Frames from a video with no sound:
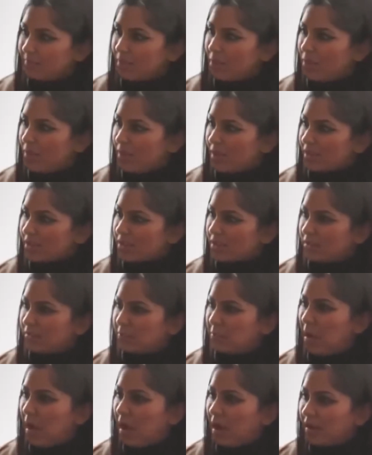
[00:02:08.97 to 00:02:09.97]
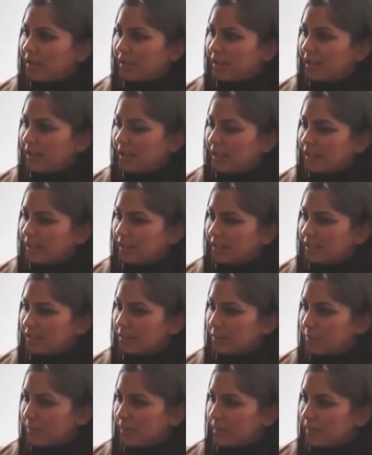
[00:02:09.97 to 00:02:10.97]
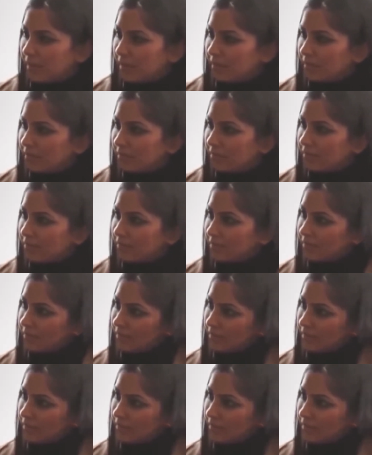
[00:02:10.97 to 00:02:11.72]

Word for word: all that stuff, partying, clubbing? Well, I did